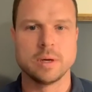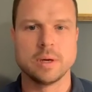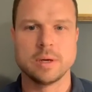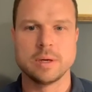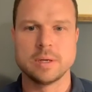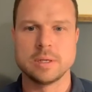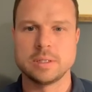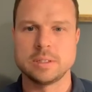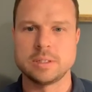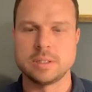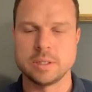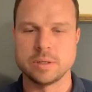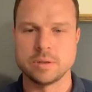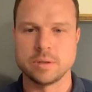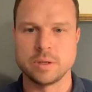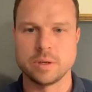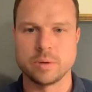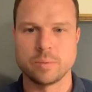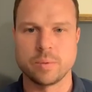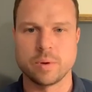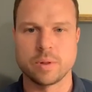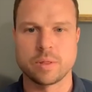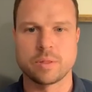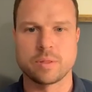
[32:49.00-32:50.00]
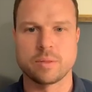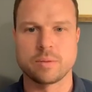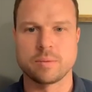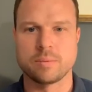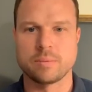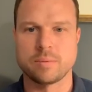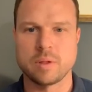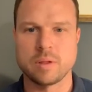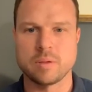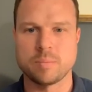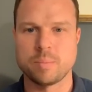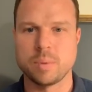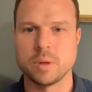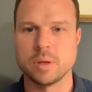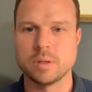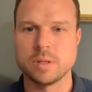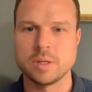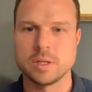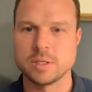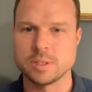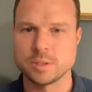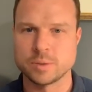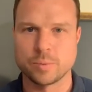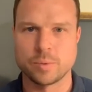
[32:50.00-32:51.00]
dealing with these
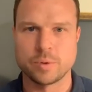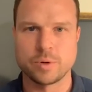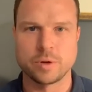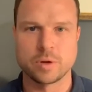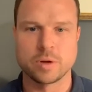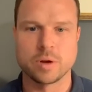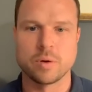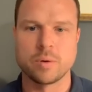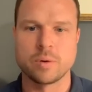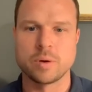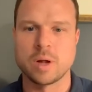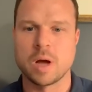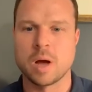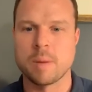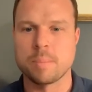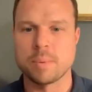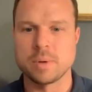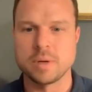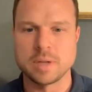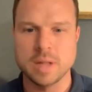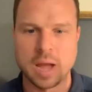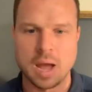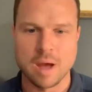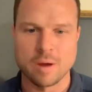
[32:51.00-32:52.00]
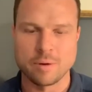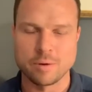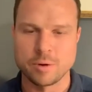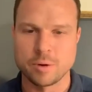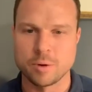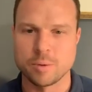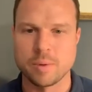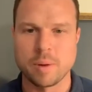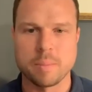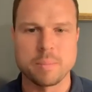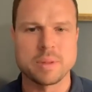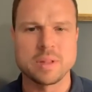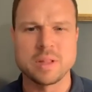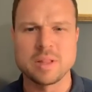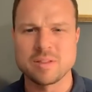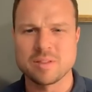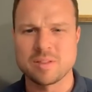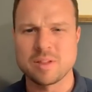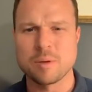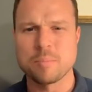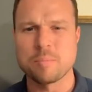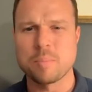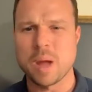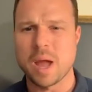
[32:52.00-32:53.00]
buildings when you're going up and down. You're, I mean, these,
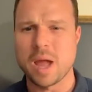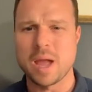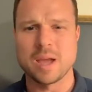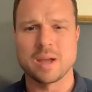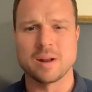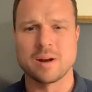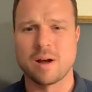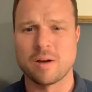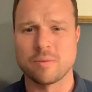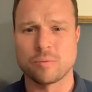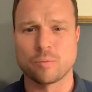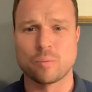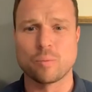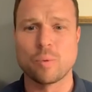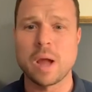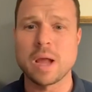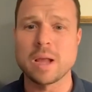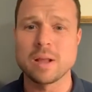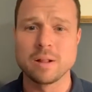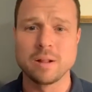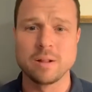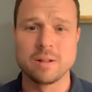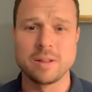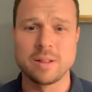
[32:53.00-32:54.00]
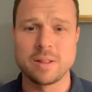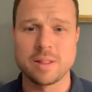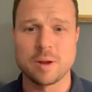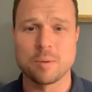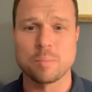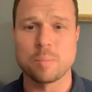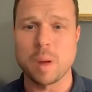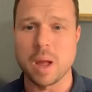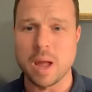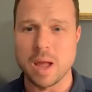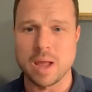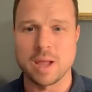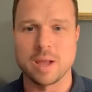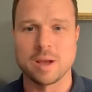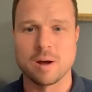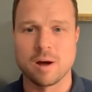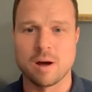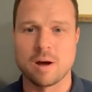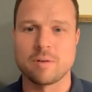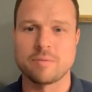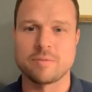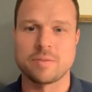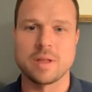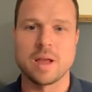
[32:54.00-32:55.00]
they're paying off regularly. They're paying
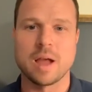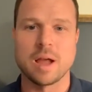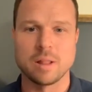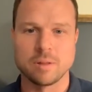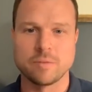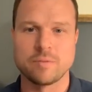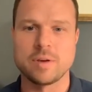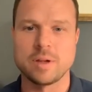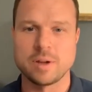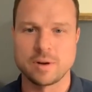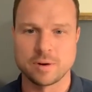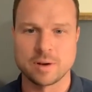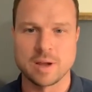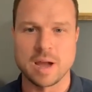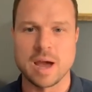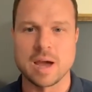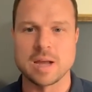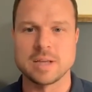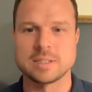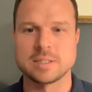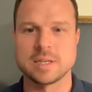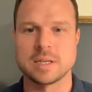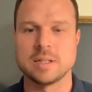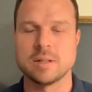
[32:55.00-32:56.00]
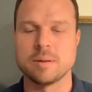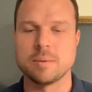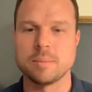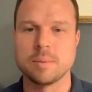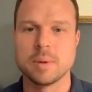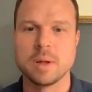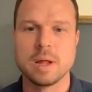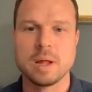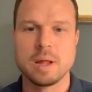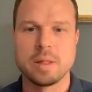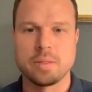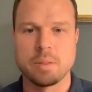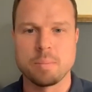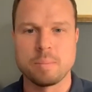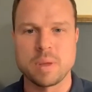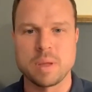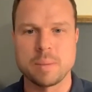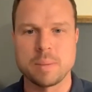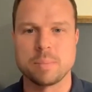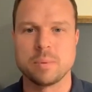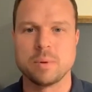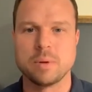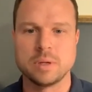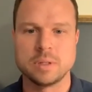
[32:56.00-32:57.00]
off the elevator guys and the the
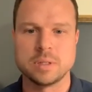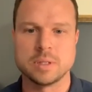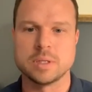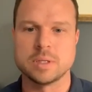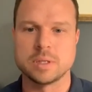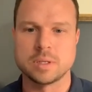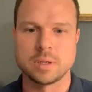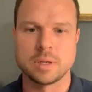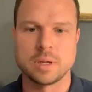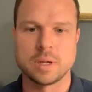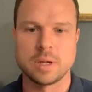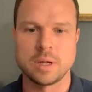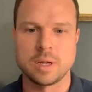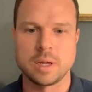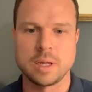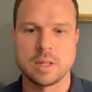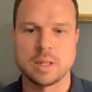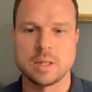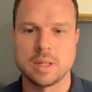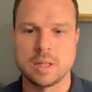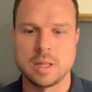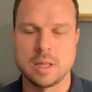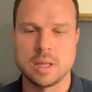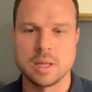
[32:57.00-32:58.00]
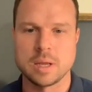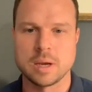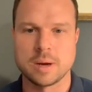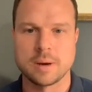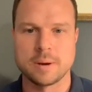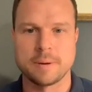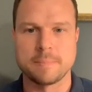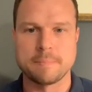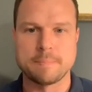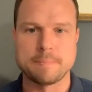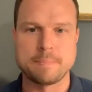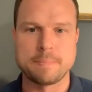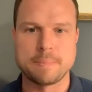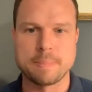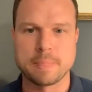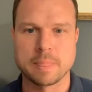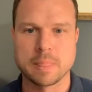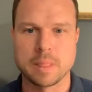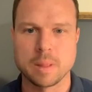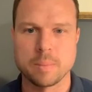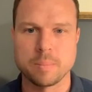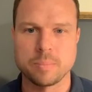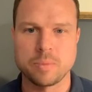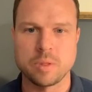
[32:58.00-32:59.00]
people in the in the um,
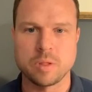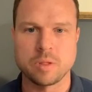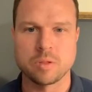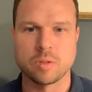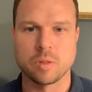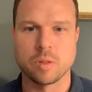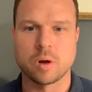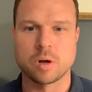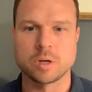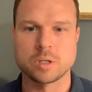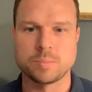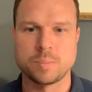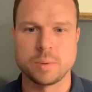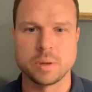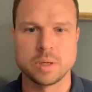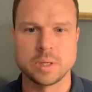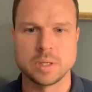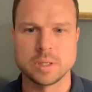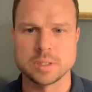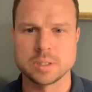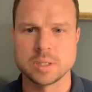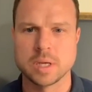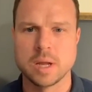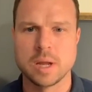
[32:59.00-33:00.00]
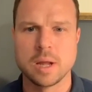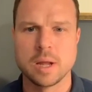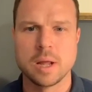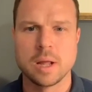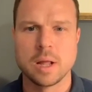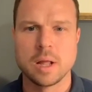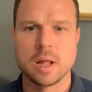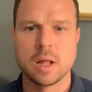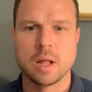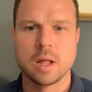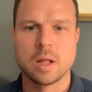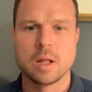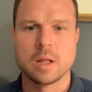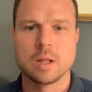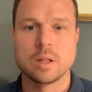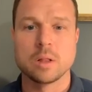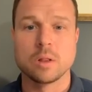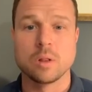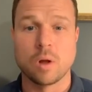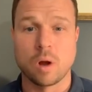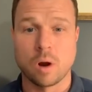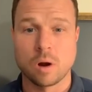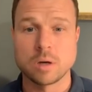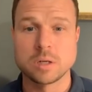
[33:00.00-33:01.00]
these large buildings
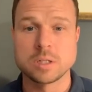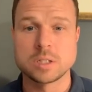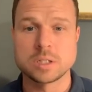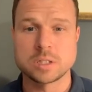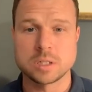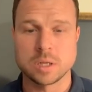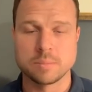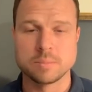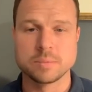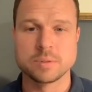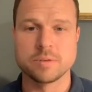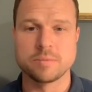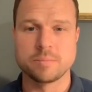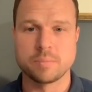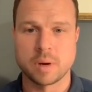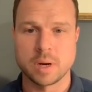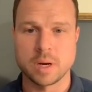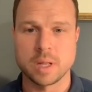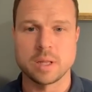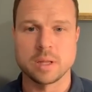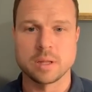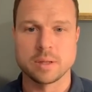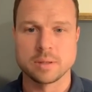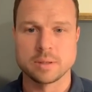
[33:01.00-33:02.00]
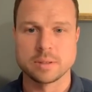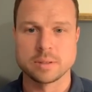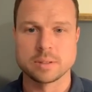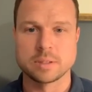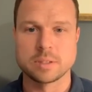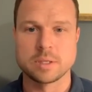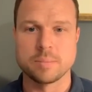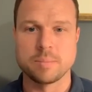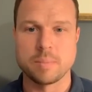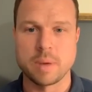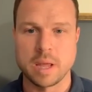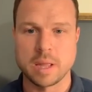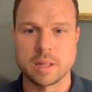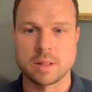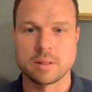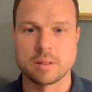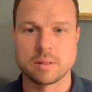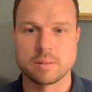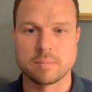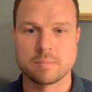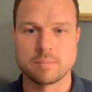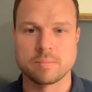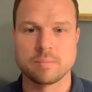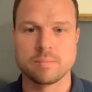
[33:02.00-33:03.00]
large sums of money to make
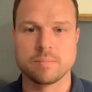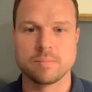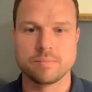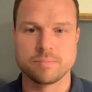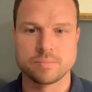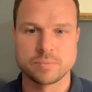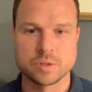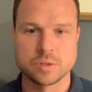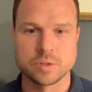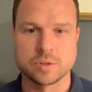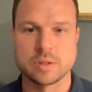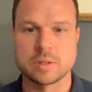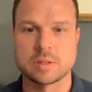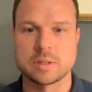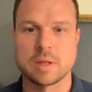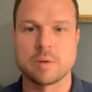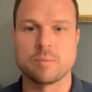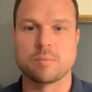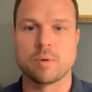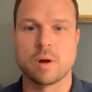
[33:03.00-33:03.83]
so that they run